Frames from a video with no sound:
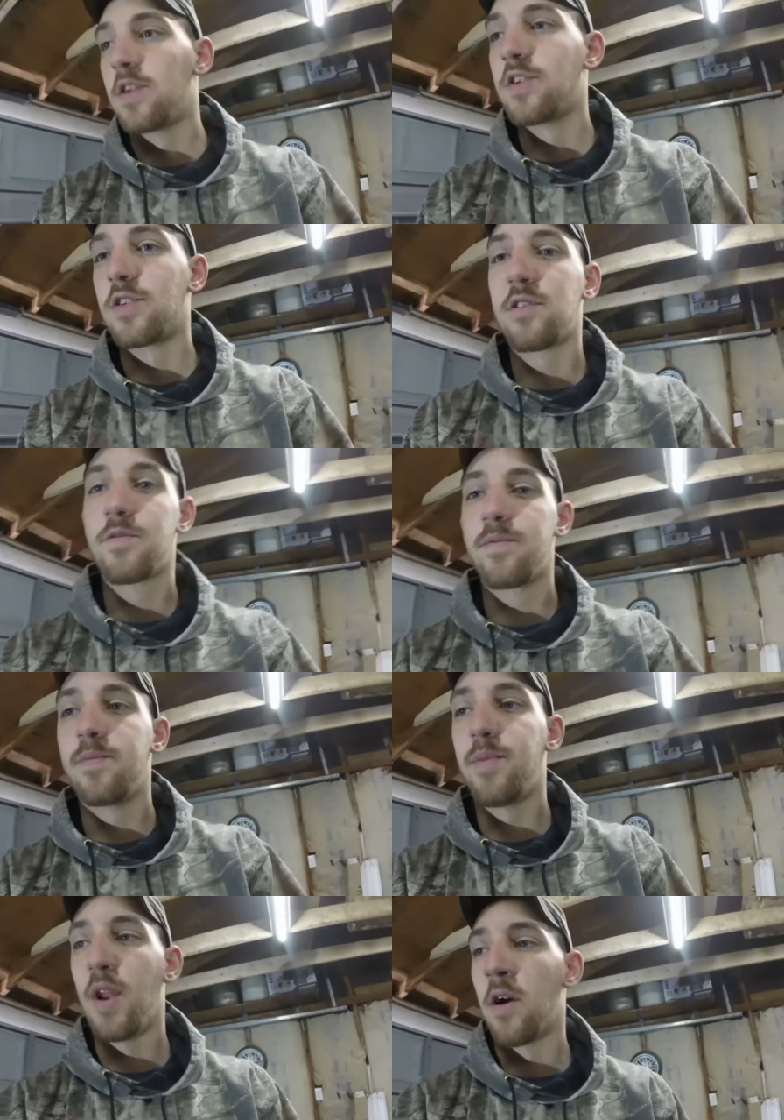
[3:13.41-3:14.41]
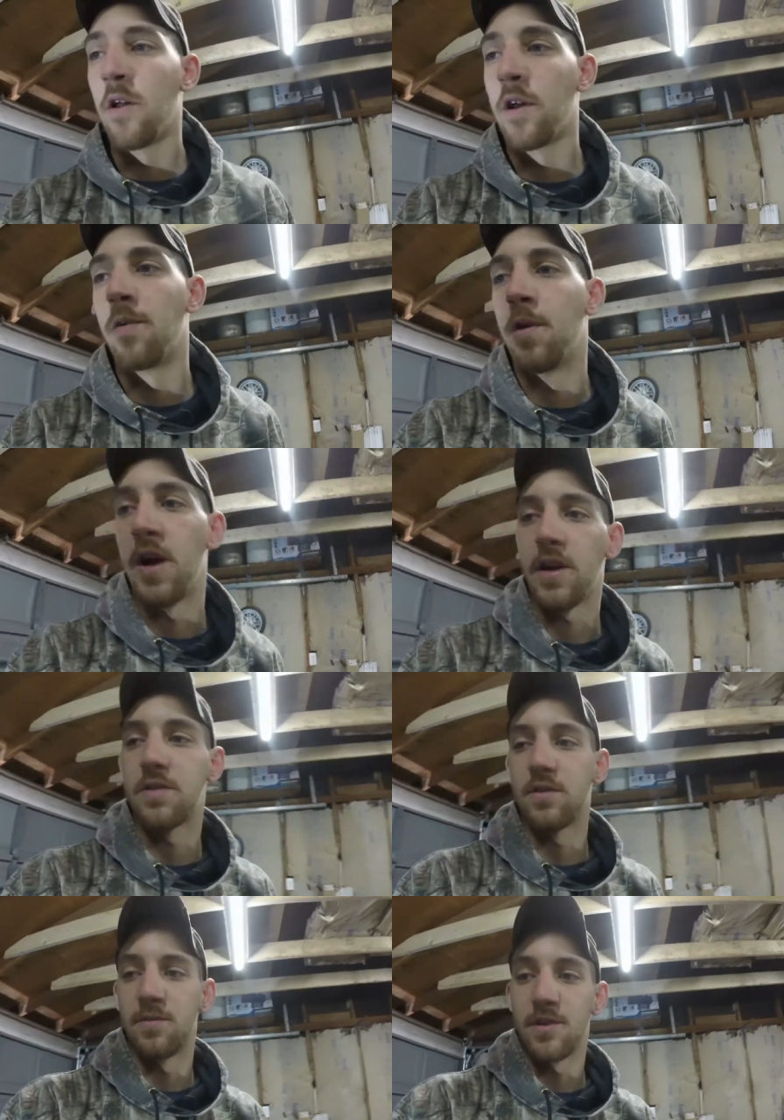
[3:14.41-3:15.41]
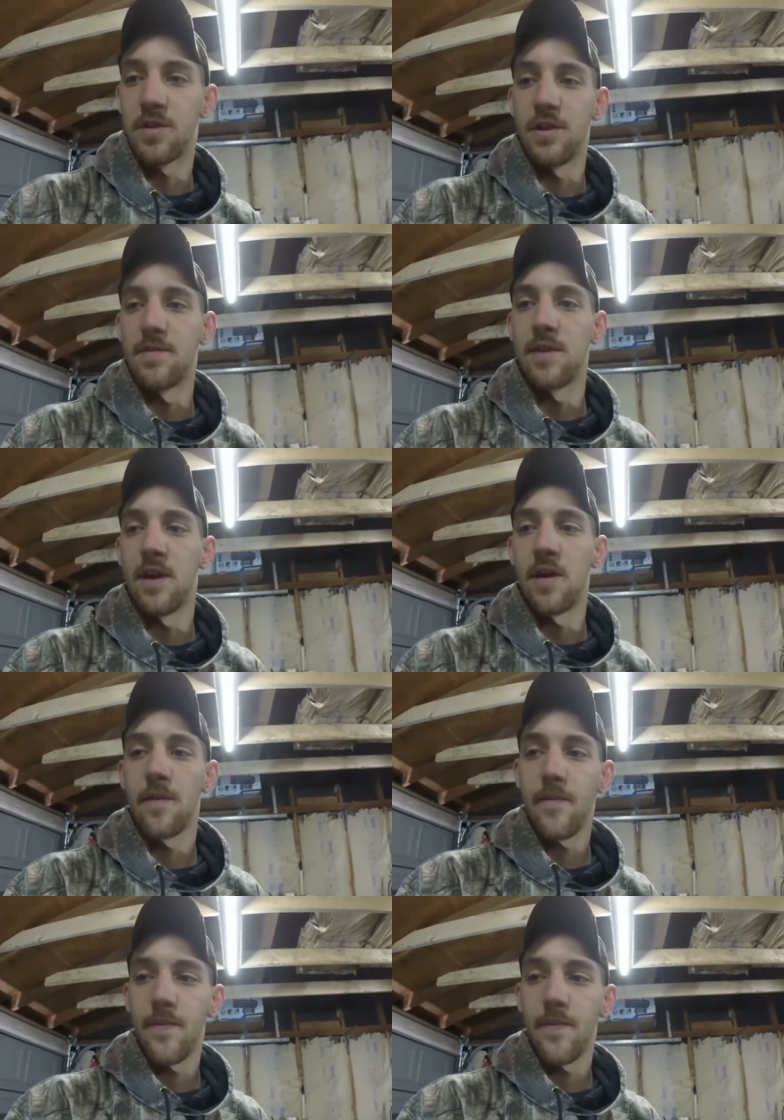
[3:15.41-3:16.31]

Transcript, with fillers: just being all out of whack. So I'm just gonna leave that.